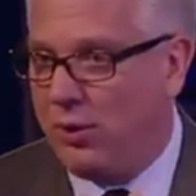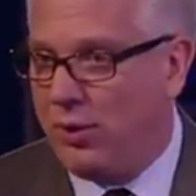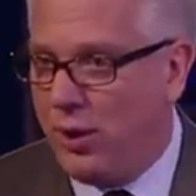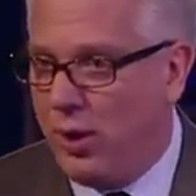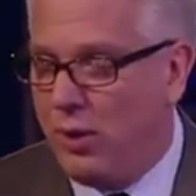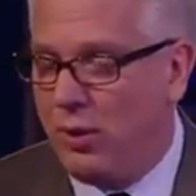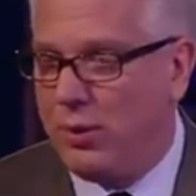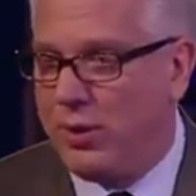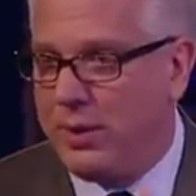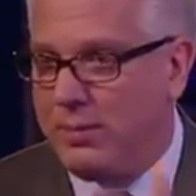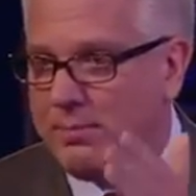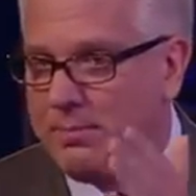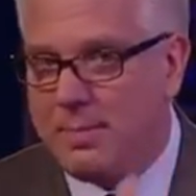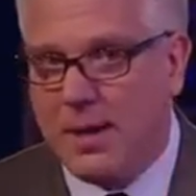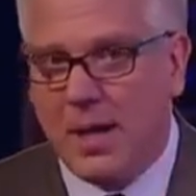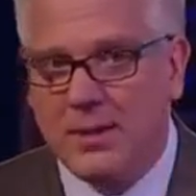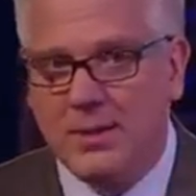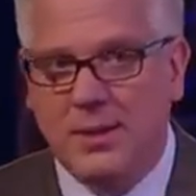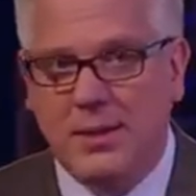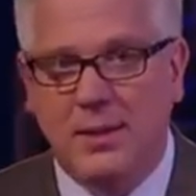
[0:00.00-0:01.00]
know that
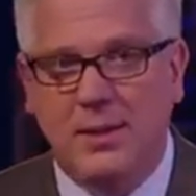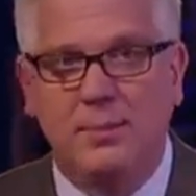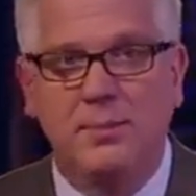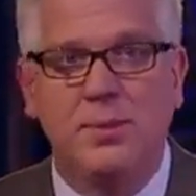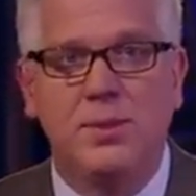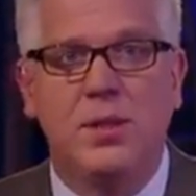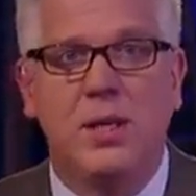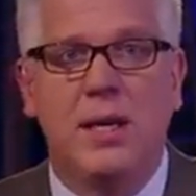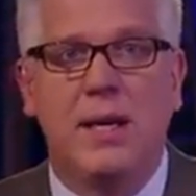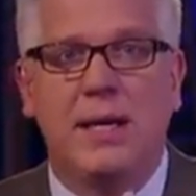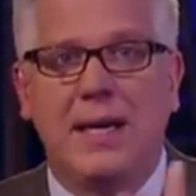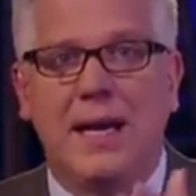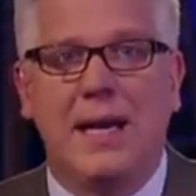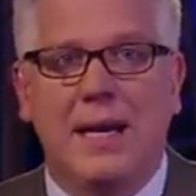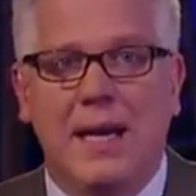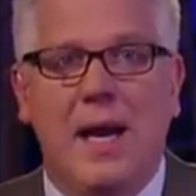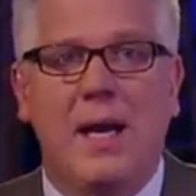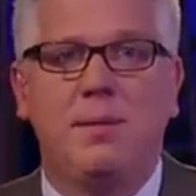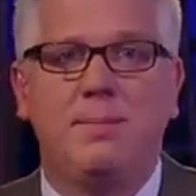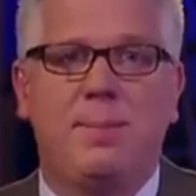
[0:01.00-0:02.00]
Muslims
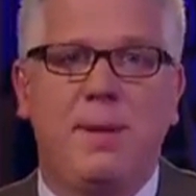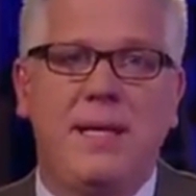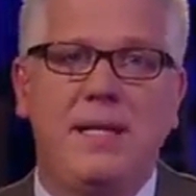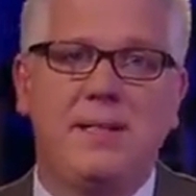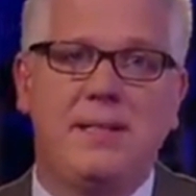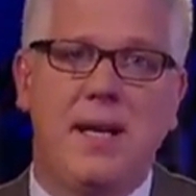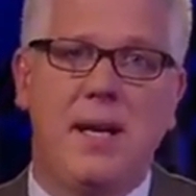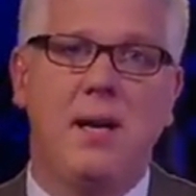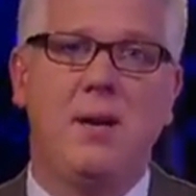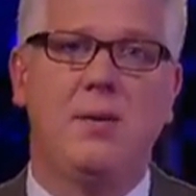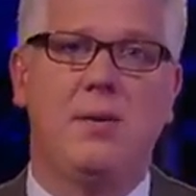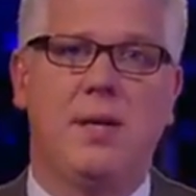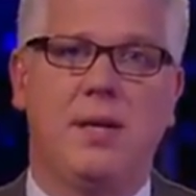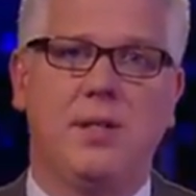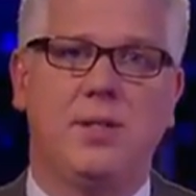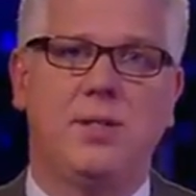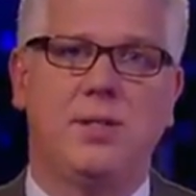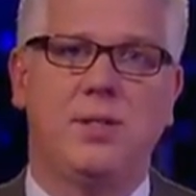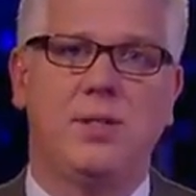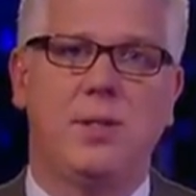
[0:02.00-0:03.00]
cannot be
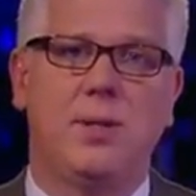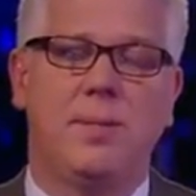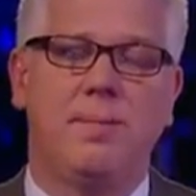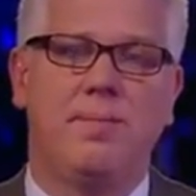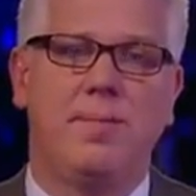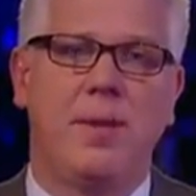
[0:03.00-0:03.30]
terrorists.